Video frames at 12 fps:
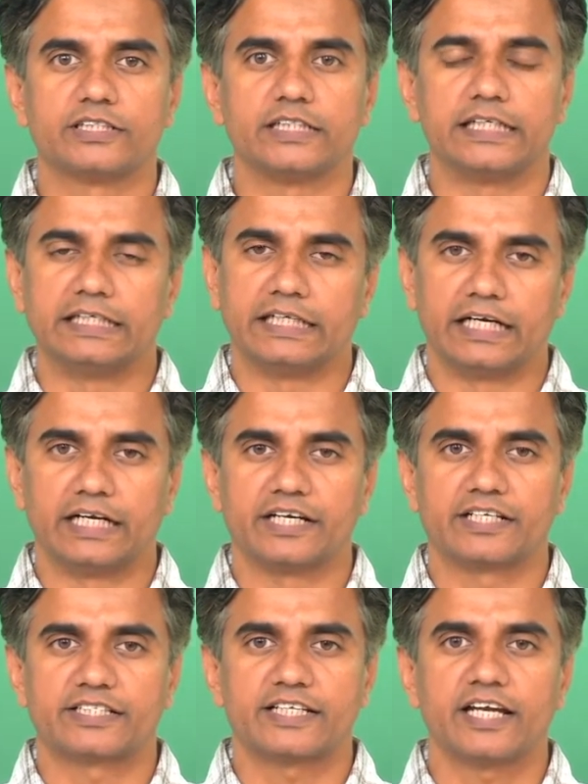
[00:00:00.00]
in
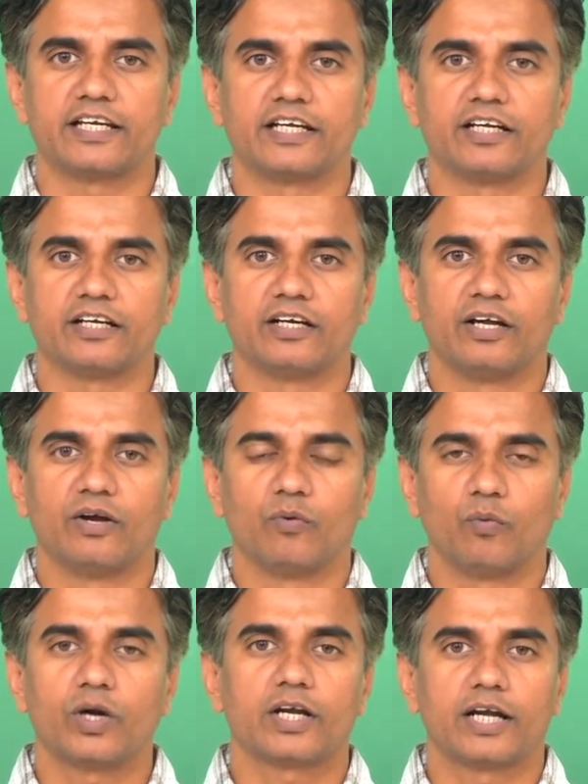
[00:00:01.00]
understanding
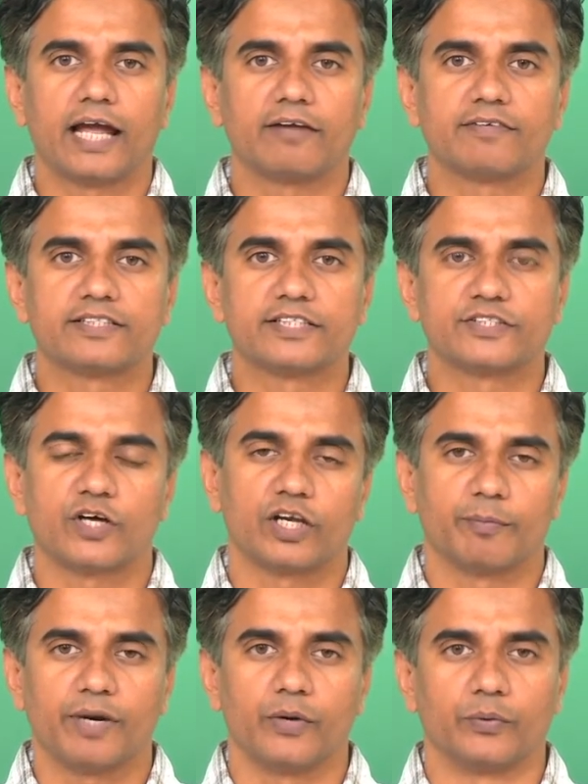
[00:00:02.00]
what language is all
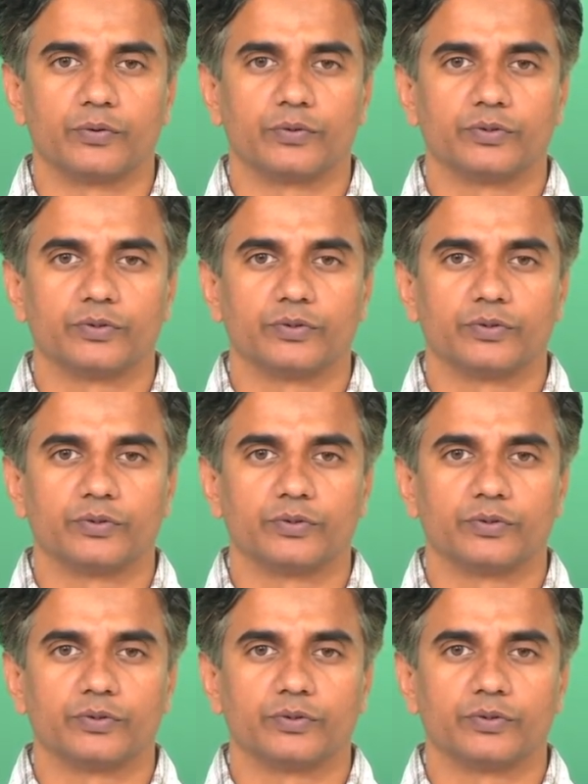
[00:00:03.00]
about.